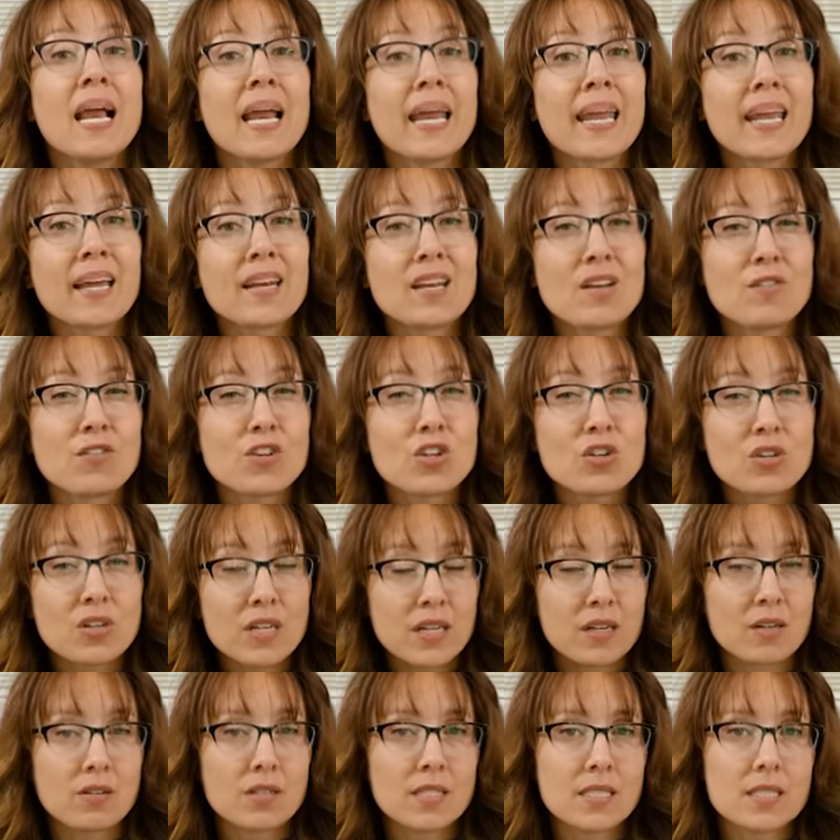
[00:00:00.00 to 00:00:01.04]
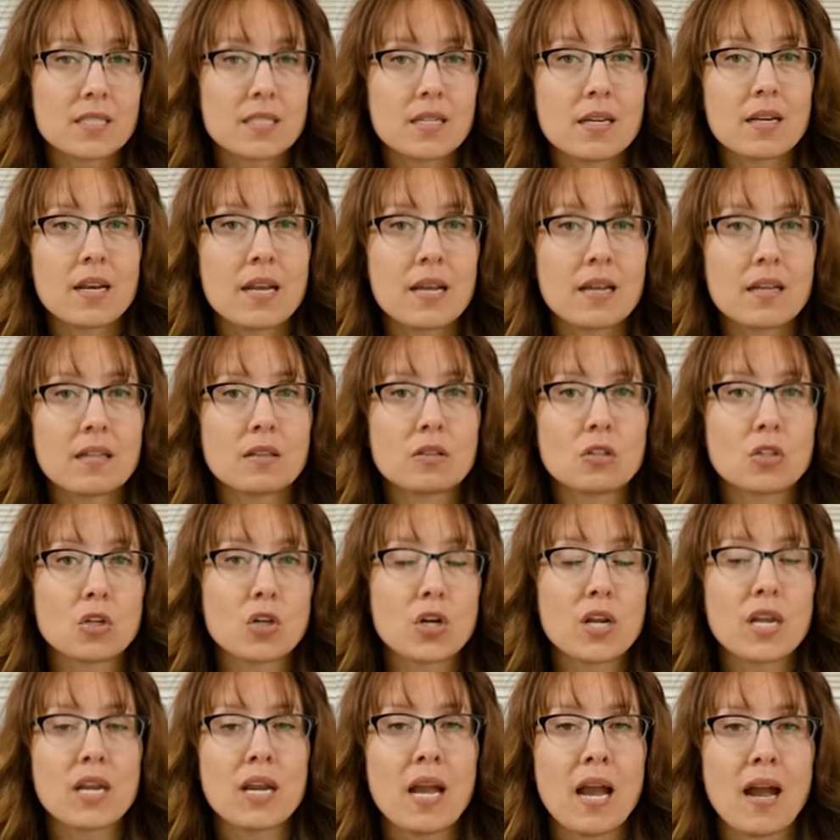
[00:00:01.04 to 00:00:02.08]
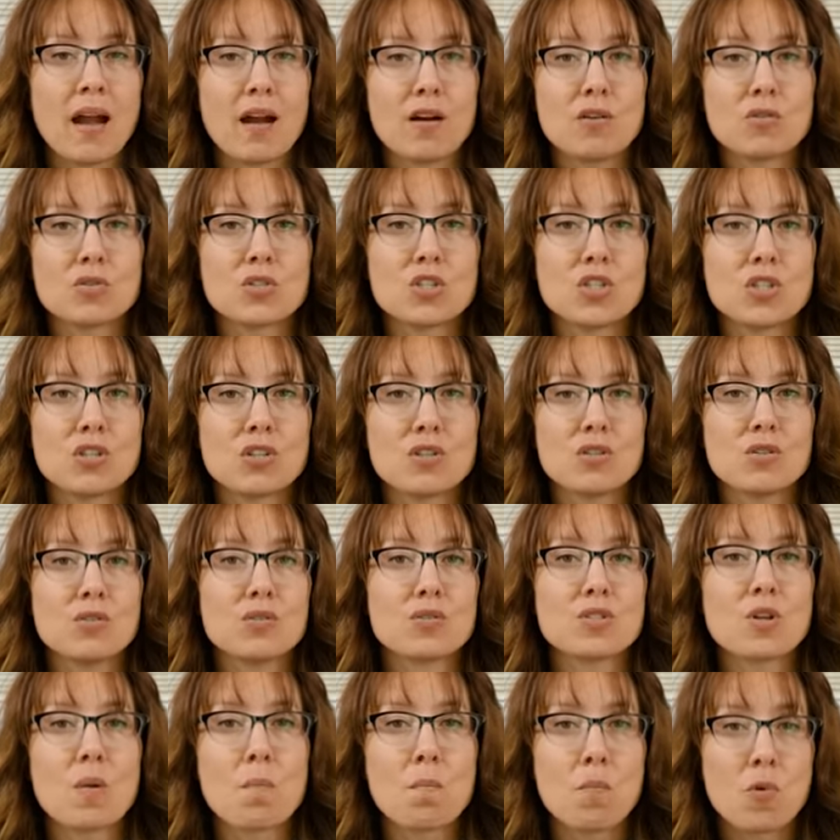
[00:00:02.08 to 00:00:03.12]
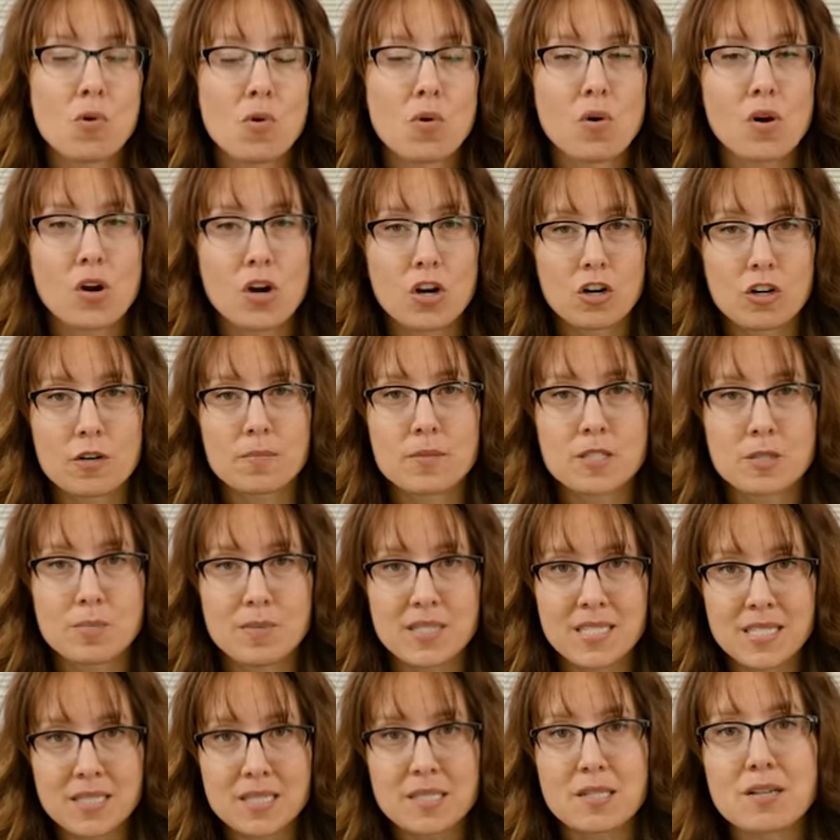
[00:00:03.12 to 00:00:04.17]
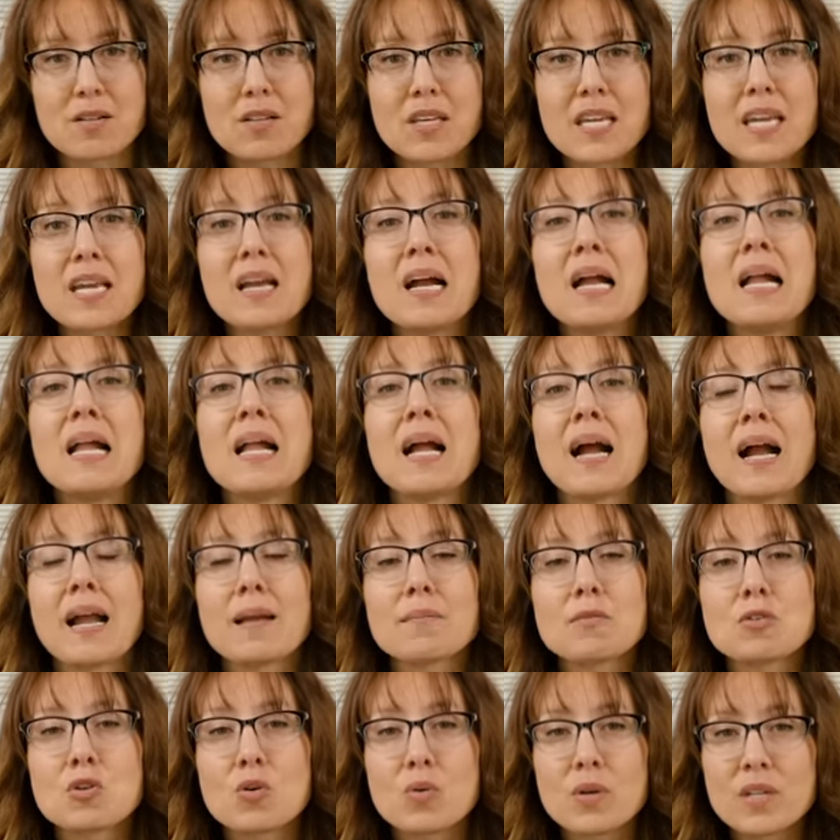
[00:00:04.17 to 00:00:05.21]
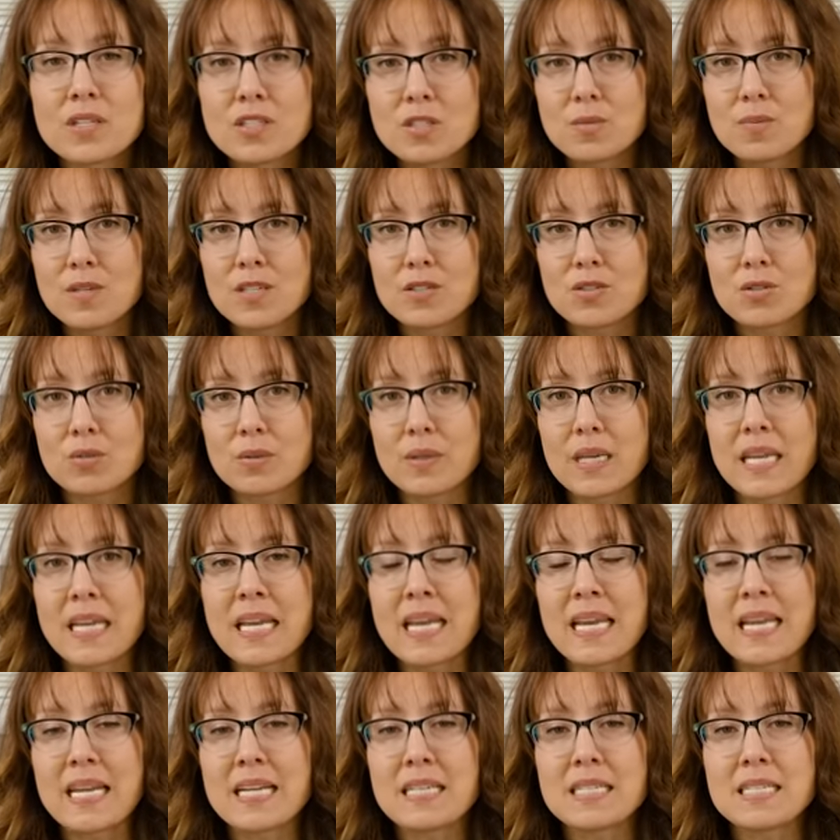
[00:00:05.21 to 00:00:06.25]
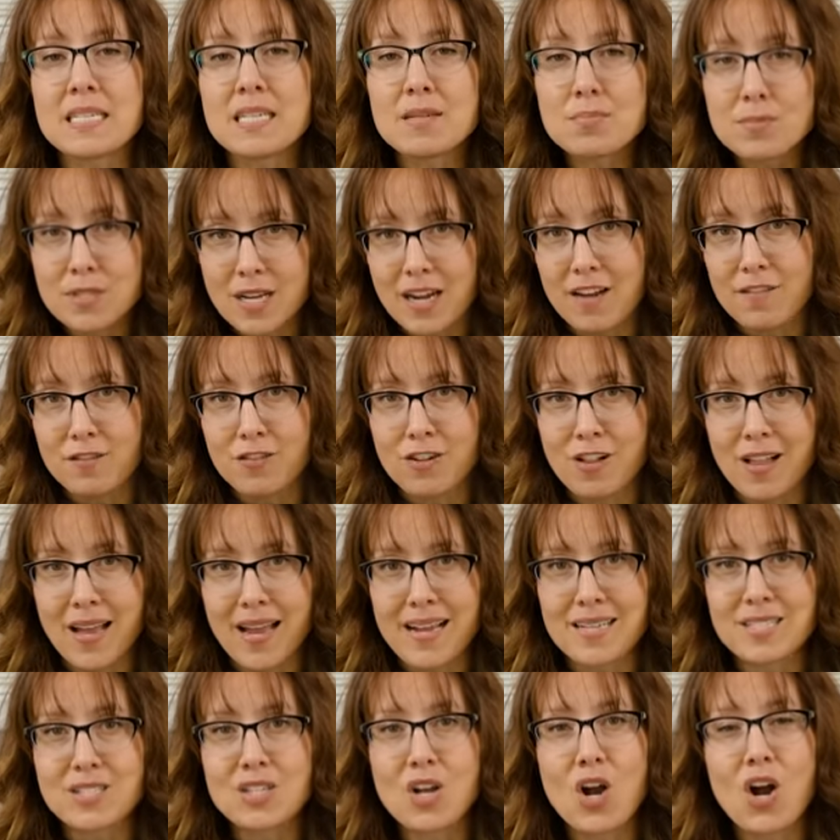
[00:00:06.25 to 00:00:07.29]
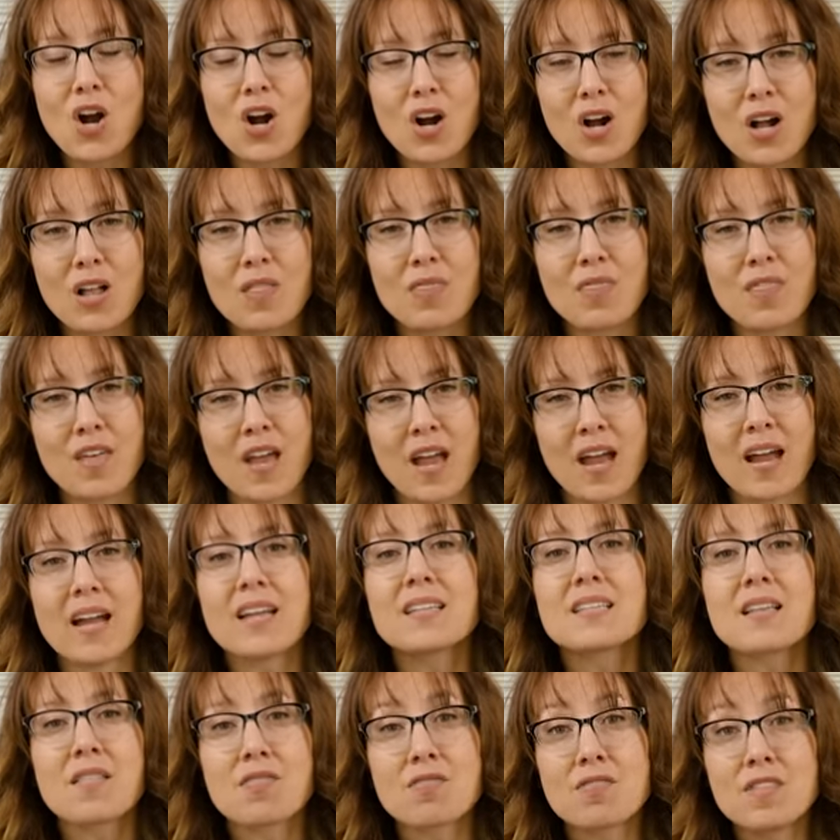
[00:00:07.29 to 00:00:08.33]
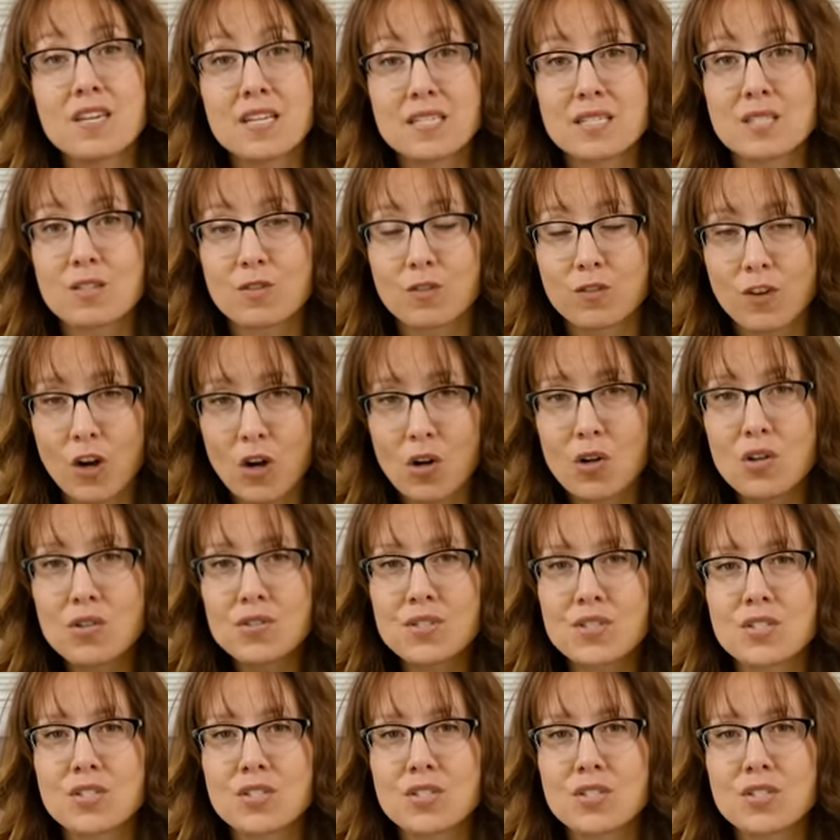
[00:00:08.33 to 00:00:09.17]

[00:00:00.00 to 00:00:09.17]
And if you're interested in learning how to use more herbs medicinally, I'm going to be doing a deep dive class on that this fall.